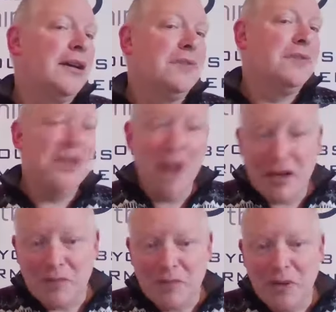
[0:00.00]
Which you'd
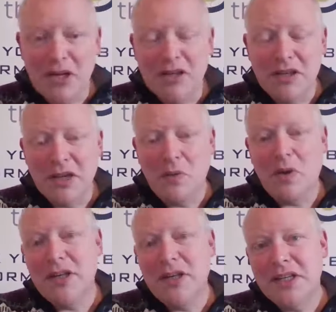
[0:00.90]
ask me, wouldn't you? So
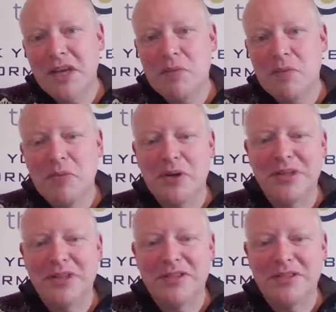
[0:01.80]
why did you keep a
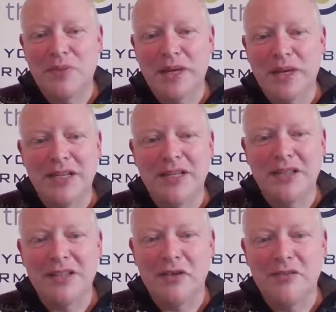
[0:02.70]
book that's 20
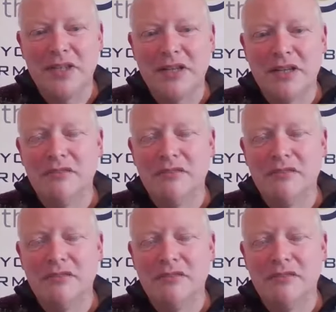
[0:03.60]
years old?